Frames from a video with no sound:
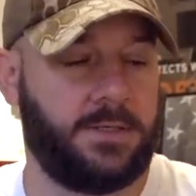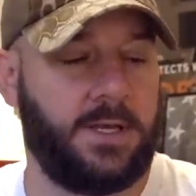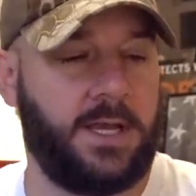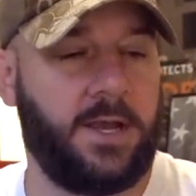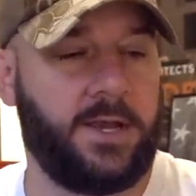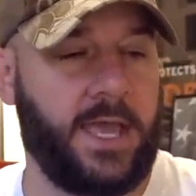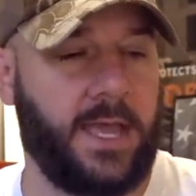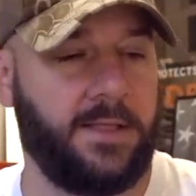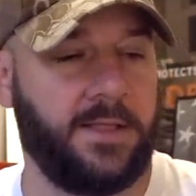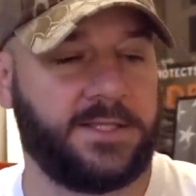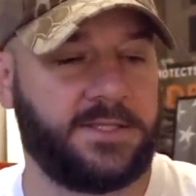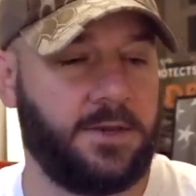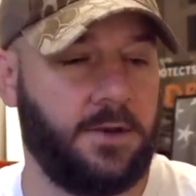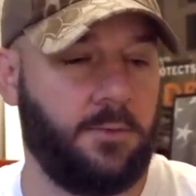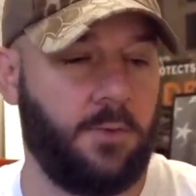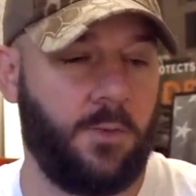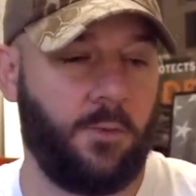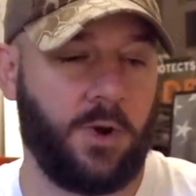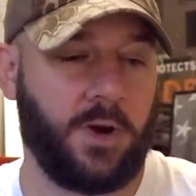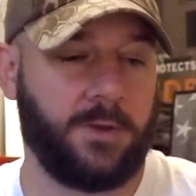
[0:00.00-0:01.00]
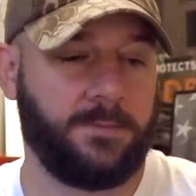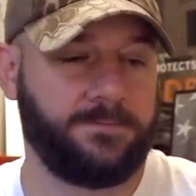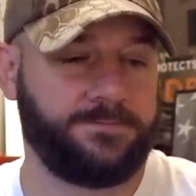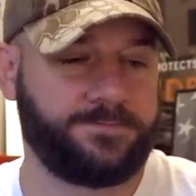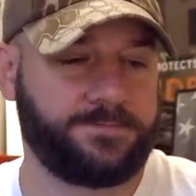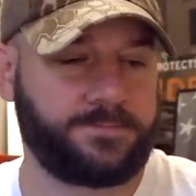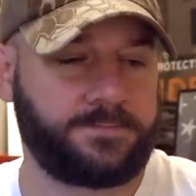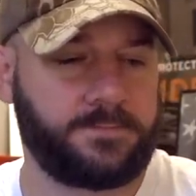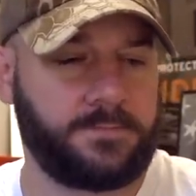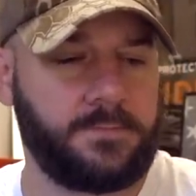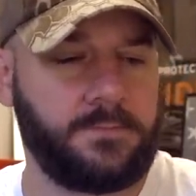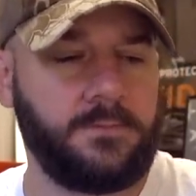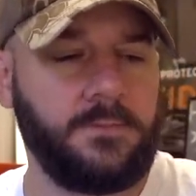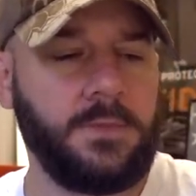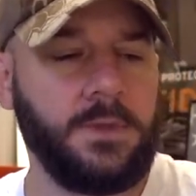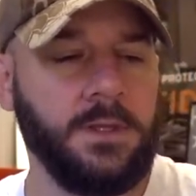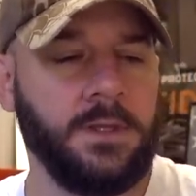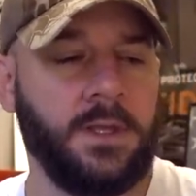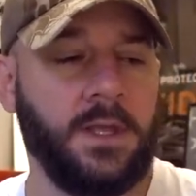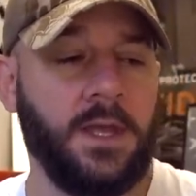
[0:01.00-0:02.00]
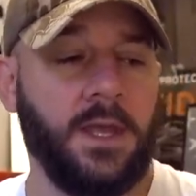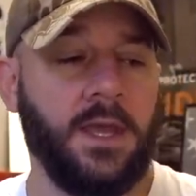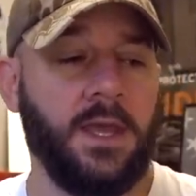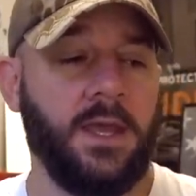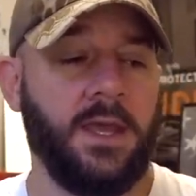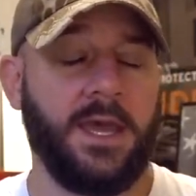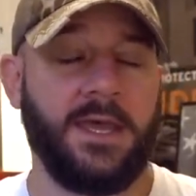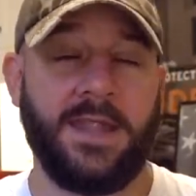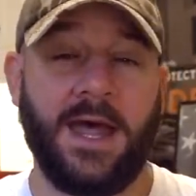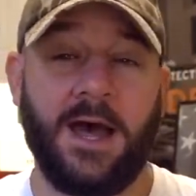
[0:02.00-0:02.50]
Okay, let's go one more. And